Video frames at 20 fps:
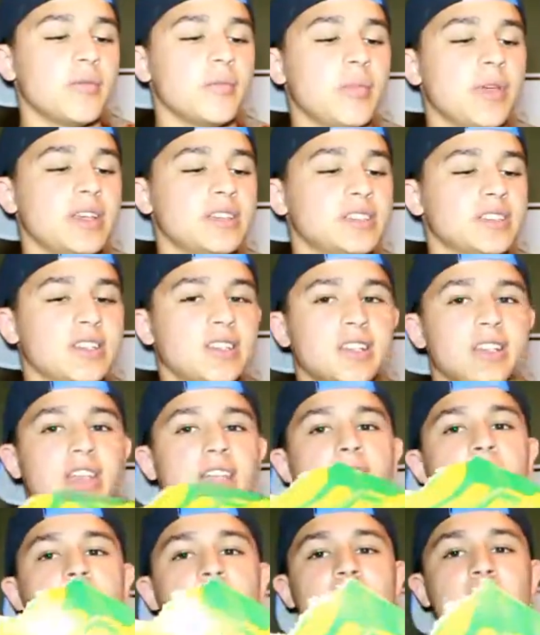basically
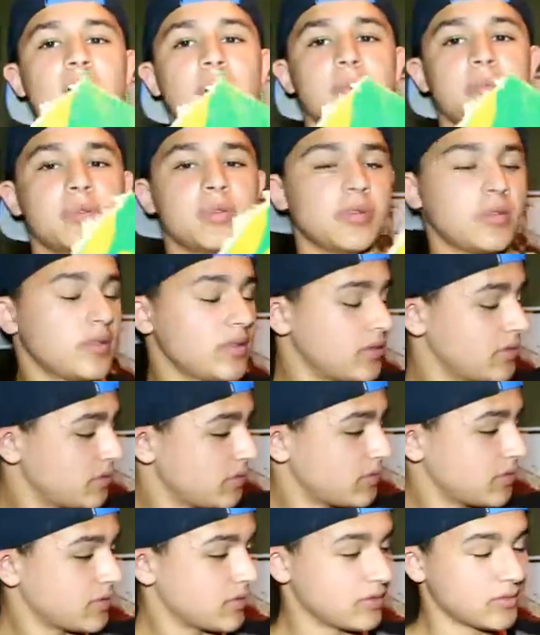held up
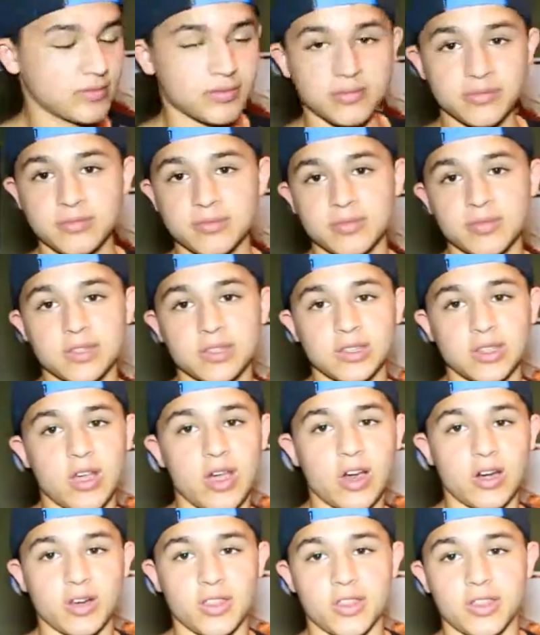
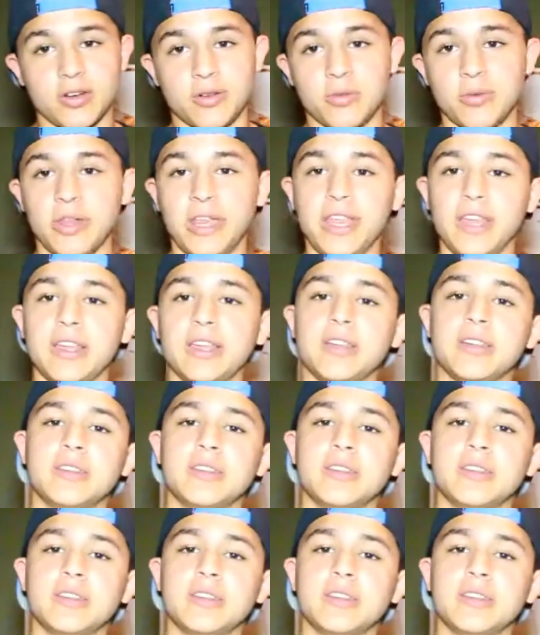longer than a week.